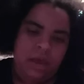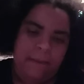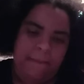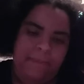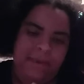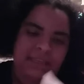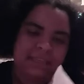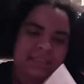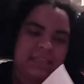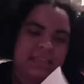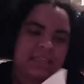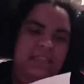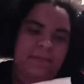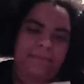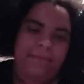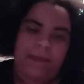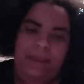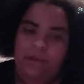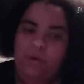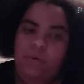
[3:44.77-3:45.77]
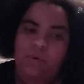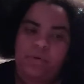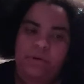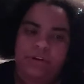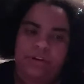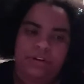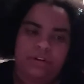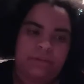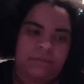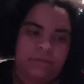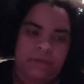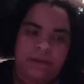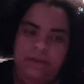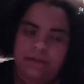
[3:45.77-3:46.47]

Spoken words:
basically my order.